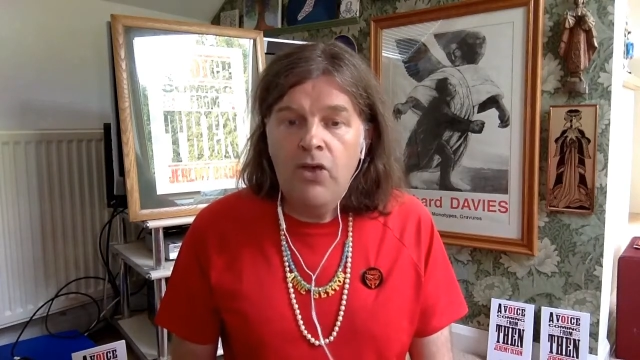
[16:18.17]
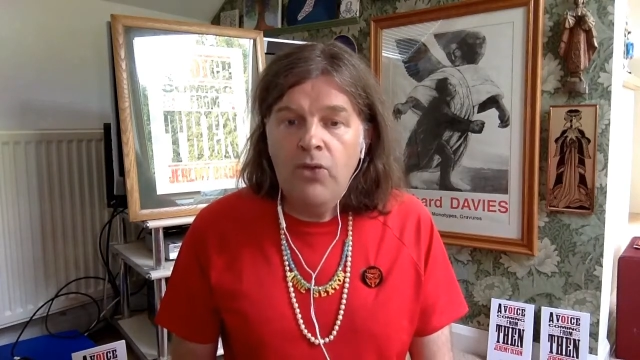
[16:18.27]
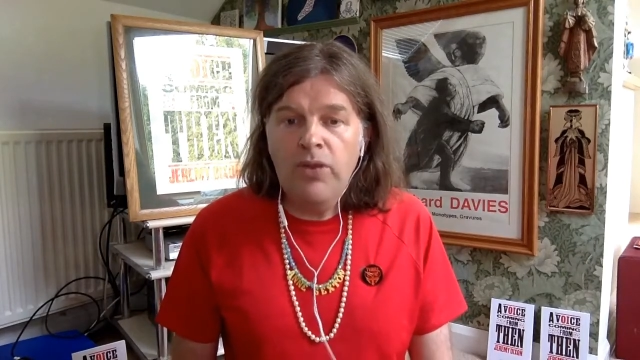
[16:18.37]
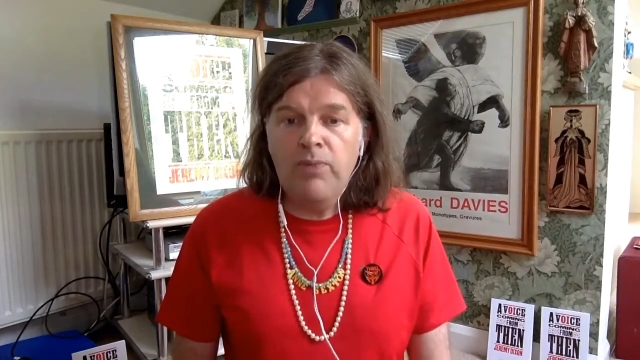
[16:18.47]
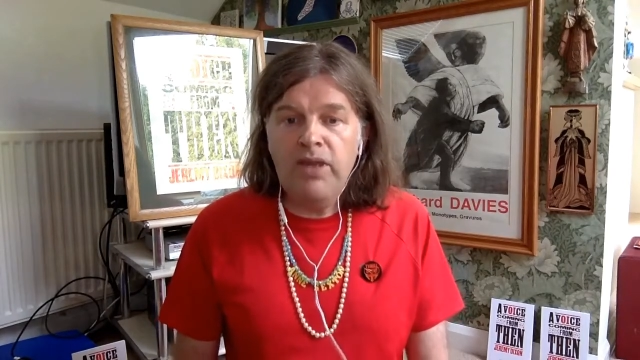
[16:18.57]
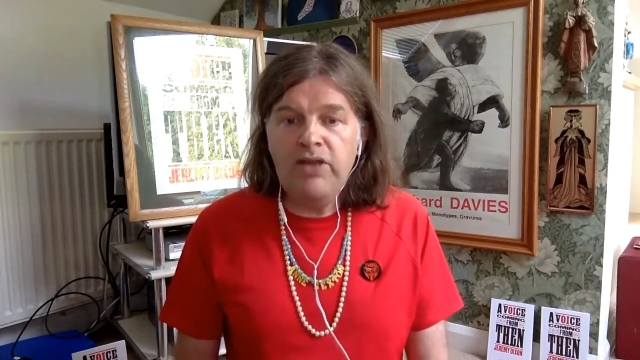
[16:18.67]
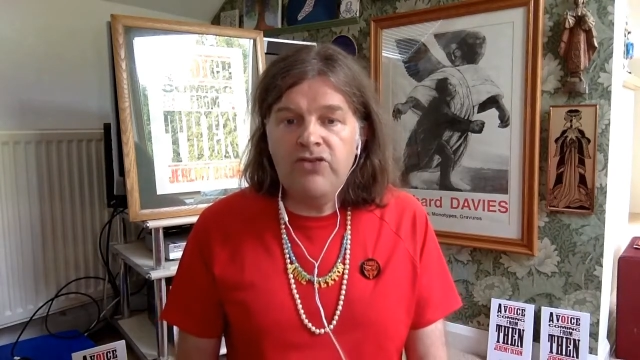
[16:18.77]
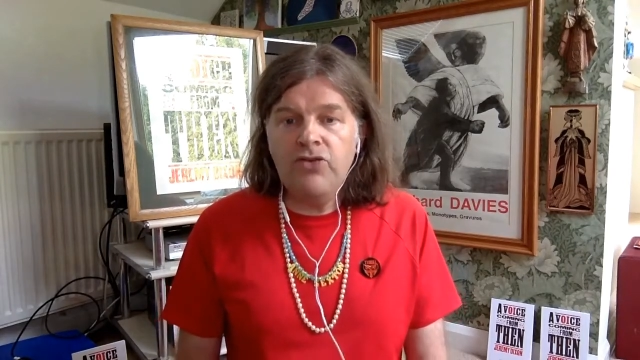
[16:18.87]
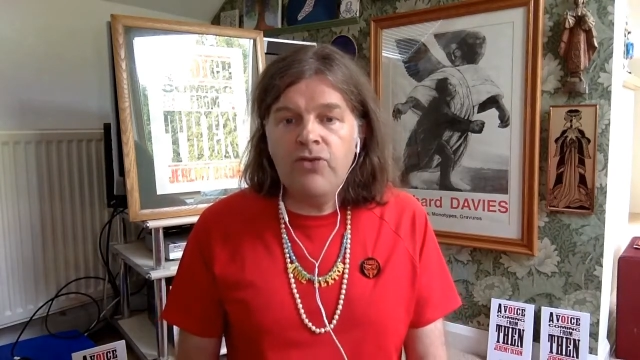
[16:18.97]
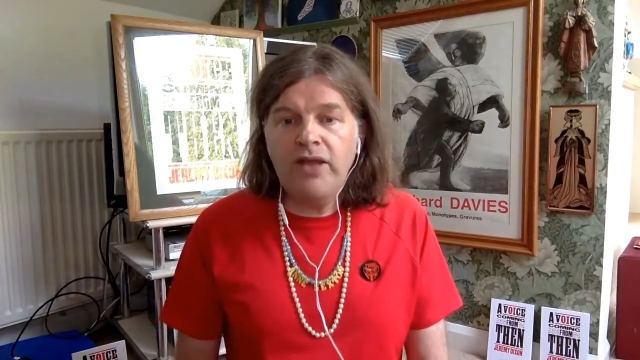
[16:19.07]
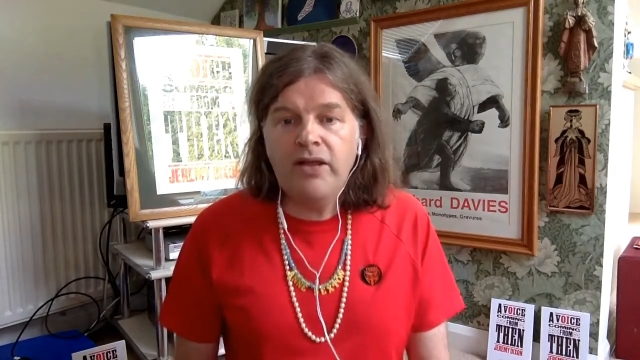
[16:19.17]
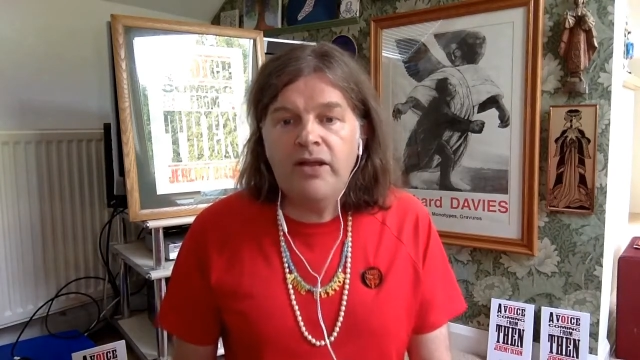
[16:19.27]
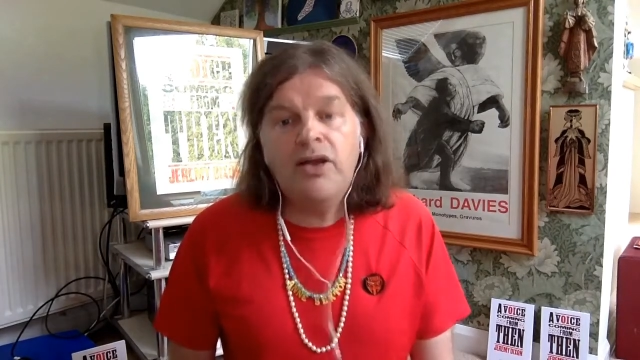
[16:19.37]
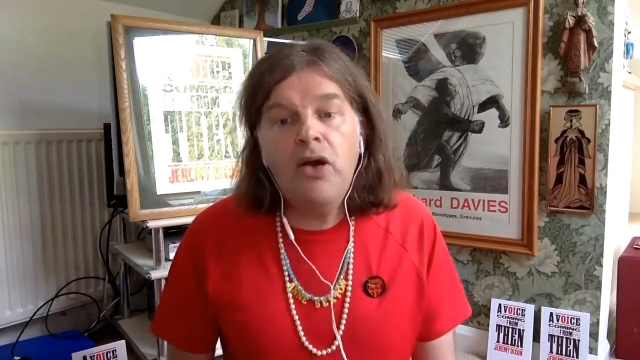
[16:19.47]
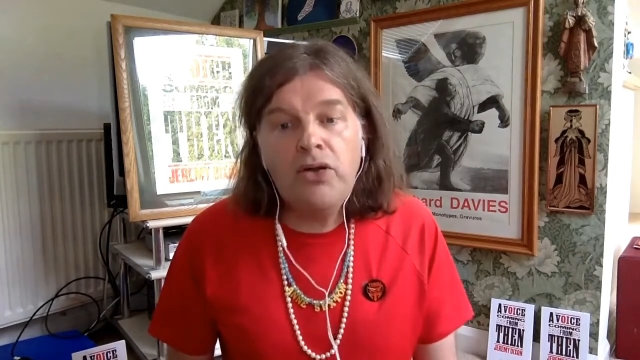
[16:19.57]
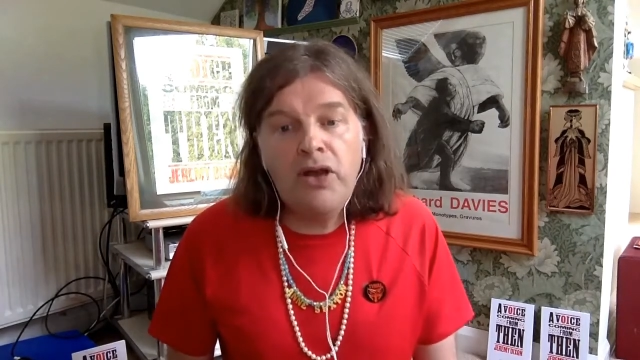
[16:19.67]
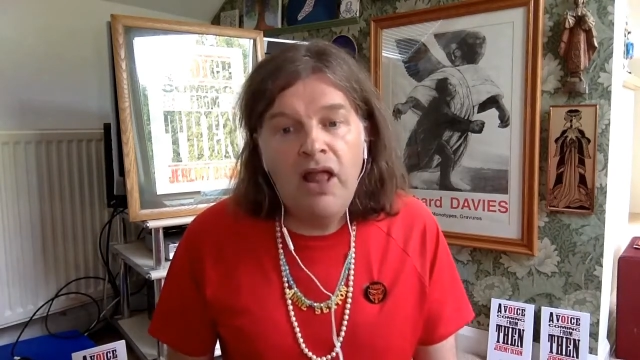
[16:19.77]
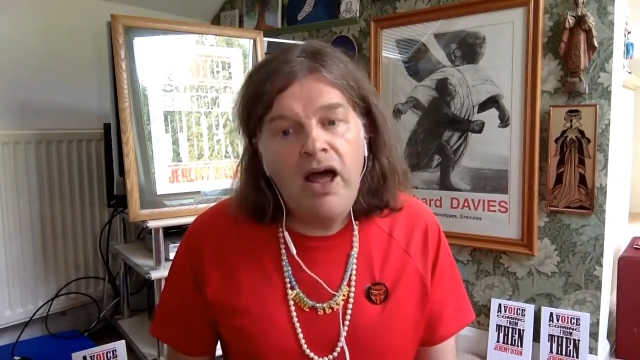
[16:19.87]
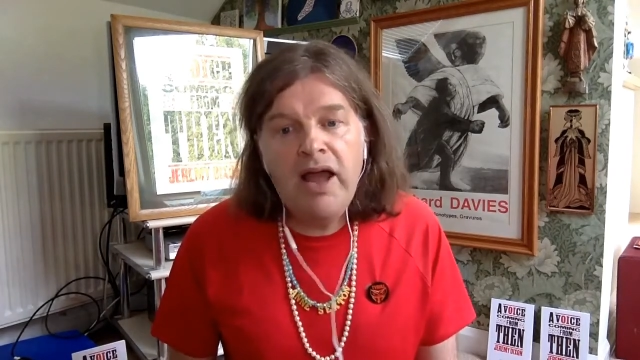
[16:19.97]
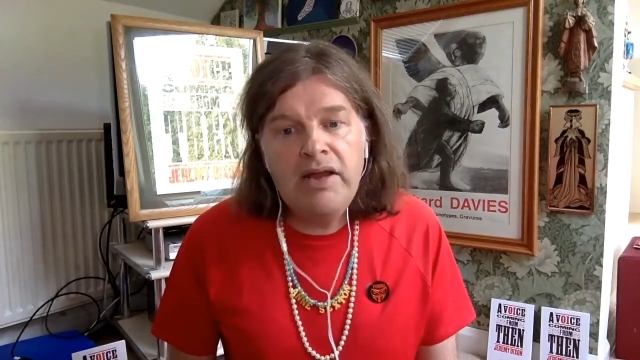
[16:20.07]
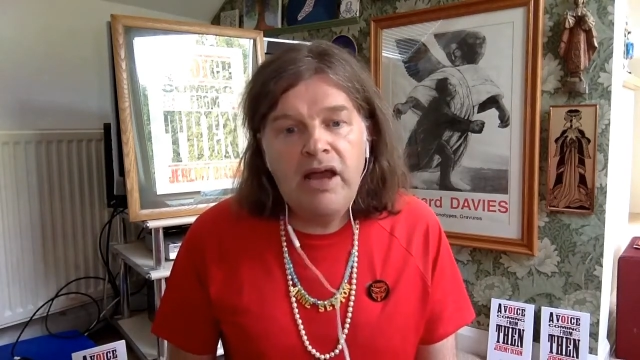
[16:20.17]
We meet regularly online,